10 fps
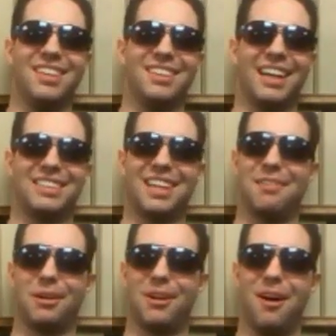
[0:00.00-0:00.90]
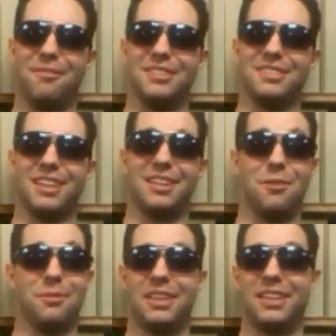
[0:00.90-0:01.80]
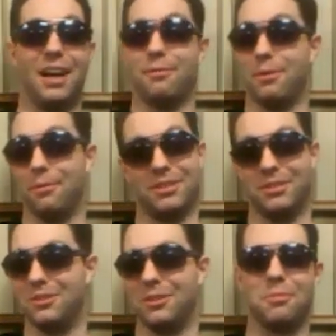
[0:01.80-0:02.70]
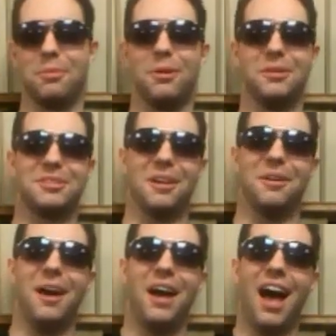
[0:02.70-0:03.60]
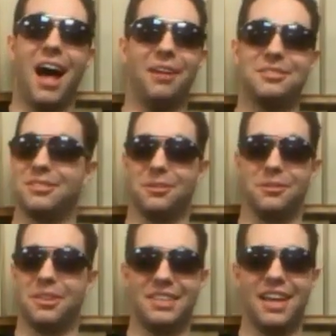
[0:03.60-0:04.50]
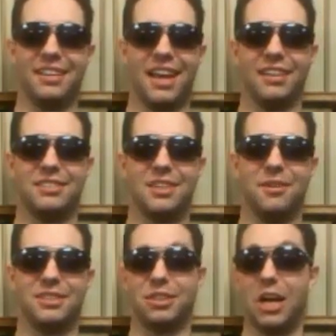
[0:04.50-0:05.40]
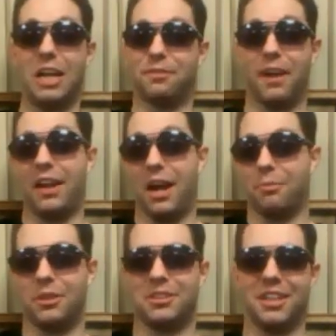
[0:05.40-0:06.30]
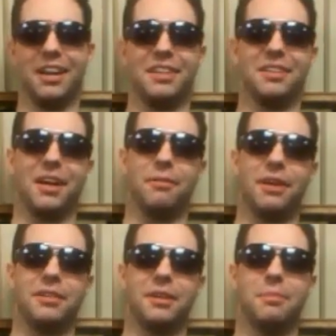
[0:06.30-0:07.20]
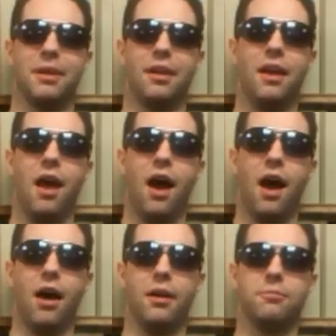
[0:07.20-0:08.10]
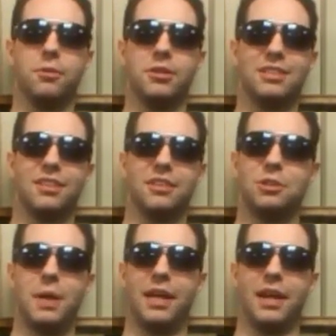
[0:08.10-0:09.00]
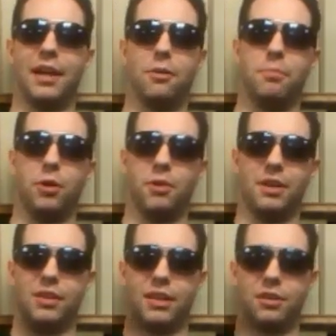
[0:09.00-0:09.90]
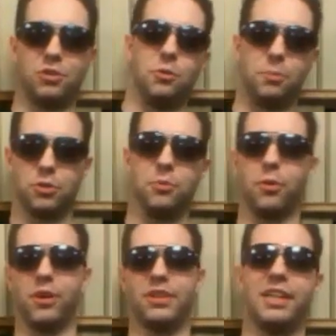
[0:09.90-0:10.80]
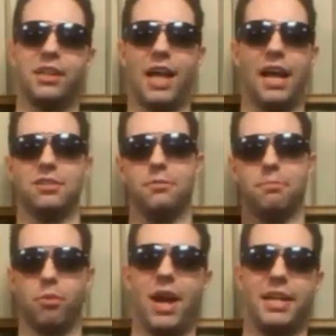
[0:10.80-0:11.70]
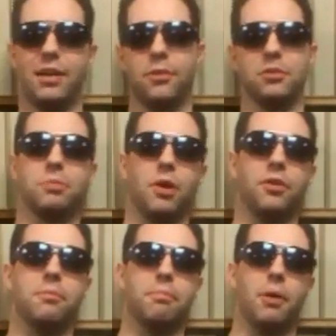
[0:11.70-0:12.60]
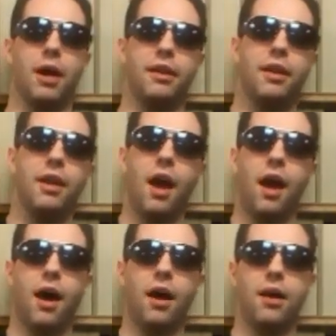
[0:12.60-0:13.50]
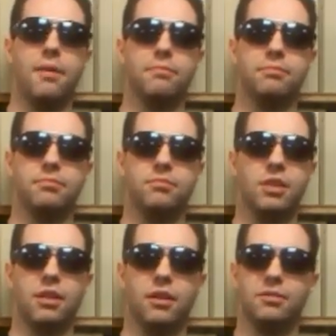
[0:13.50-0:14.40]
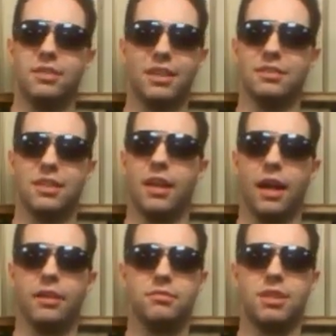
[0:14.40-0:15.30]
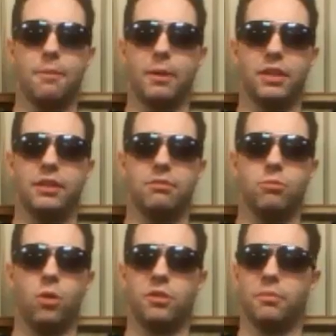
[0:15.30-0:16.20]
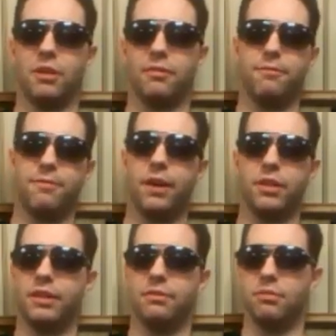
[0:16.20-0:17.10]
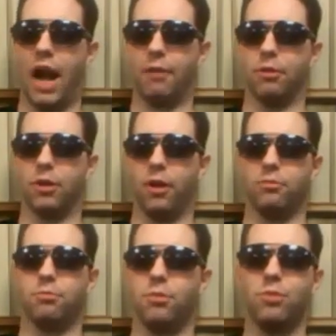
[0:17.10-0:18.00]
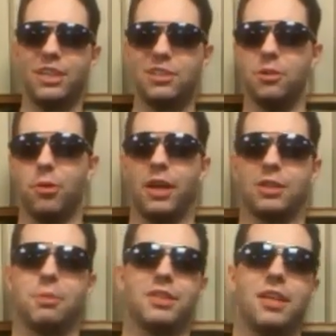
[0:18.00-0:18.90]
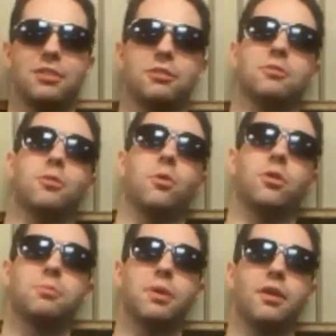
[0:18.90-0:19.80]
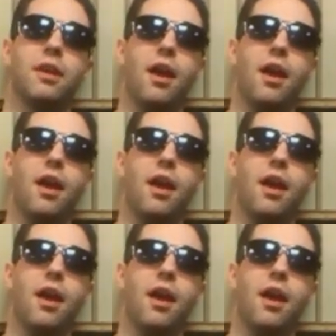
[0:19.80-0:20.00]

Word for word: like I said about Coughlin, it's like you know, with Eli, we won two Super Bowls, so I'll certainly take that. So as a Giants fan, I appreciate Eli greatly, but um, realistically speaking, I don't put him in like the super super elite class of Brady or his brother, but. Um, you know, like I said, I typically hold him in a fairly high regard. Re- reasonable expectations, of course, but